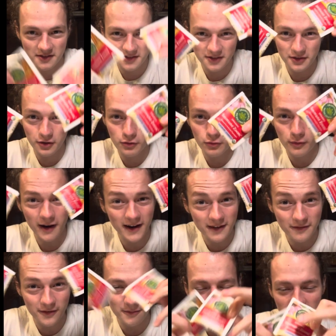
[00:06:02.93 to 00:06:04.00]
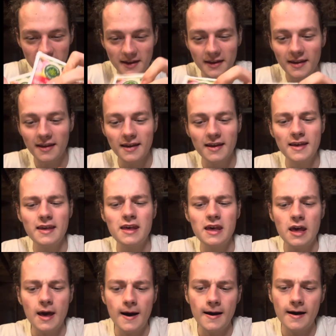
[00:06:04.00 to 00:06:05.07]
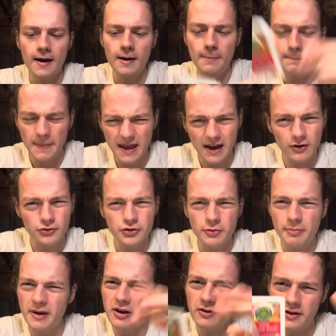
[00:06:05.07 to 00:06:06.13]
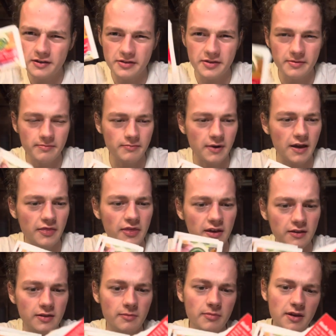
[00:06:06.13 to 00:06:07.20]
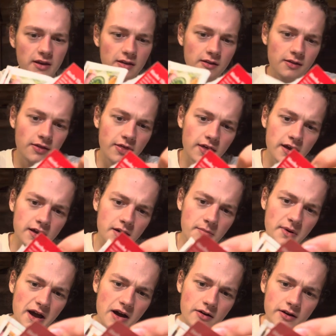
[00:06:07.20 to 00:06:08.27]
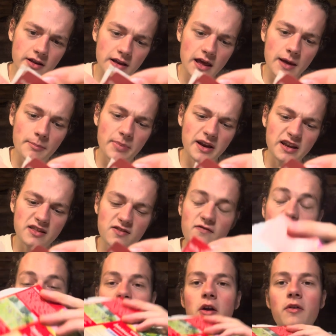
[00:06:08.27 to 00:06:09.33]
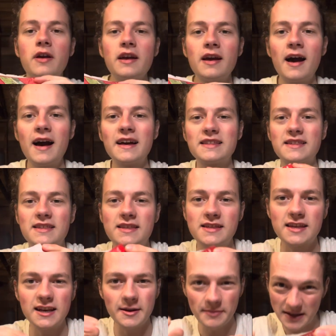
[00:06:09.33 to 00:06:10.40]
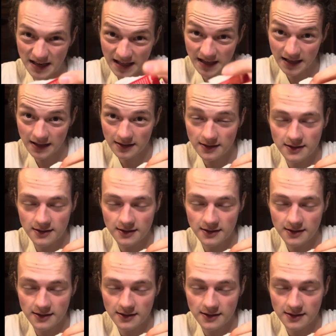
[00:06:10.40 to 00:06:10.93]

2 ready for me. Elderberries, I think the big thing about it, but it's very cinnamony,